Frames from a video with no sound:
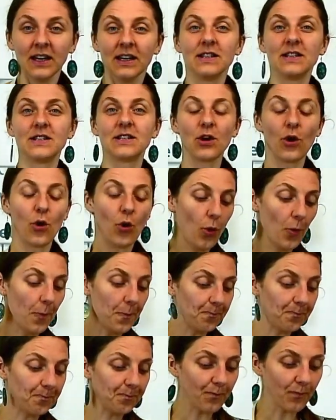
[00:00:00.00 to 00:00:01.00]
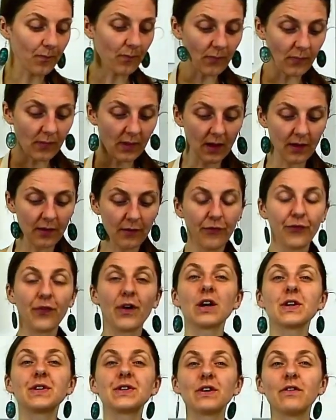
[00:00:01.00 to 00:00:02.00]
So
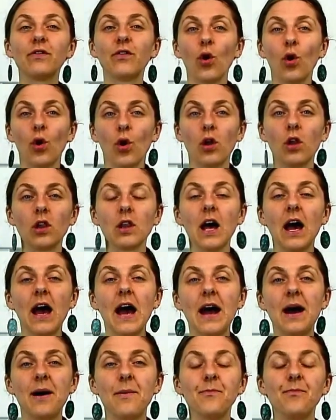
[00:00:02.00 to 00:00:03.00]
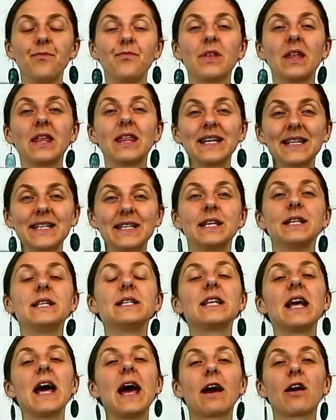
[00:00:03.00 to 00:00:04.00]
first of all, this
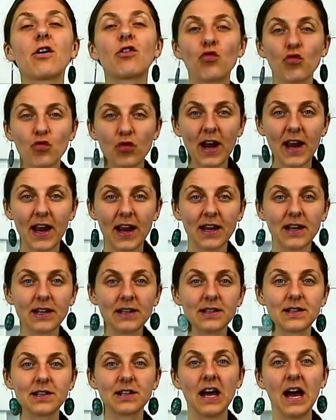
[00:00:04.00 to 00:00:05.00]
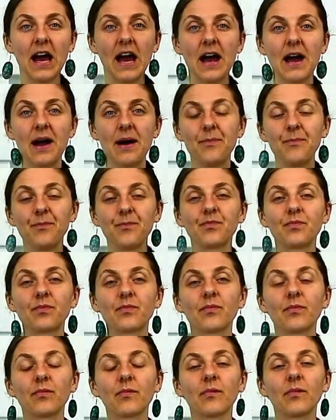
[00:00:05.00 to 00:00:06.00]
is a great
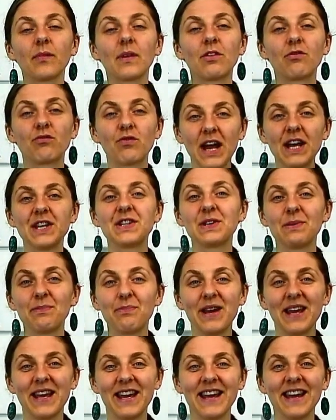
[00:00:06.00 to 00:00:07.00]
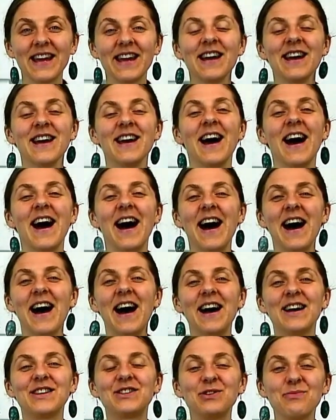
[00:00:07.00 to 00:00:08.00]
recipe
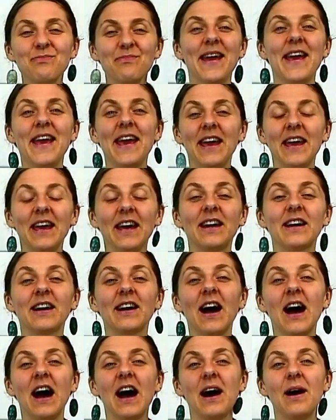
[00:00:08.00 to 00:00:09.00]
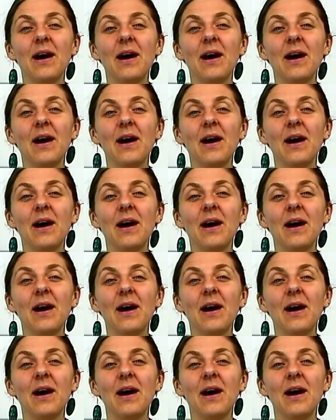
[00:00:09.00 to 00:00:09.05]
to make